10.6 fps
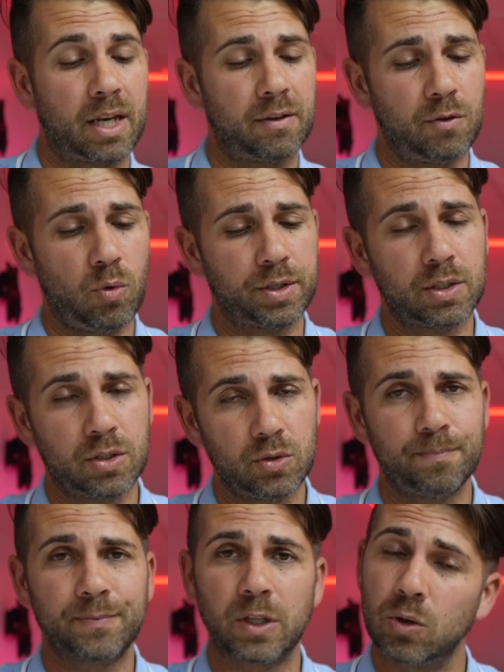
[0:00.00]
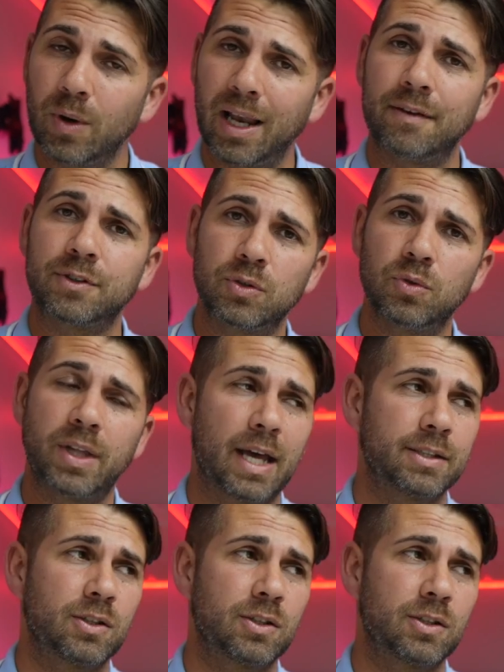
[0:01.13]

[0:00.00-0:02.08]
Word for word: And if you want to do, you will have to do that.